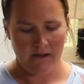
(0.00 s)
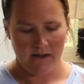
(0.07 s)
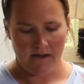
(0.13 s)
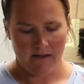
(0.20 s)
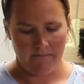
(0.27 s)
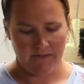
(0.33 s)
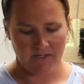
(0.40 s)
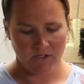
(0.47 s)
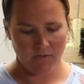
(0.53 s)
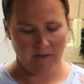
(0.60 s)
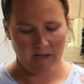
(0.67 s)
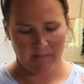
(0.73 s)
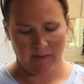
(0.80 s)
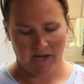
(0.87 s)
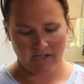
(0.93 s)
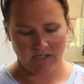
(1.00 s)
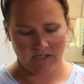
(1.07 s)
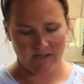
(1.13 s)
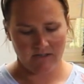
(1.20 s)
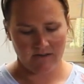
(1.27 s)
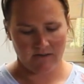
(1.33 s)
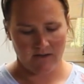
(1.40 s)
Um, they do make
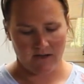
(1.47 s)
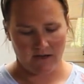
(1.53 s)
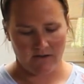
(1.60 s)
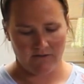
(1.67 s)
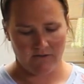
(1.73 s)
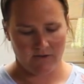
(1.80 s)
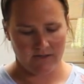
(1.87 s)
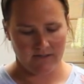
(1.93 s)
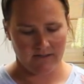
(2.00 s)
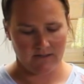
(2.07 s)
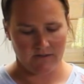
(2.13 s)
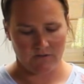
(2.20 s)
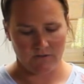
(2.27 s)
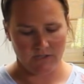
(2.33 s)
patches uh, for this little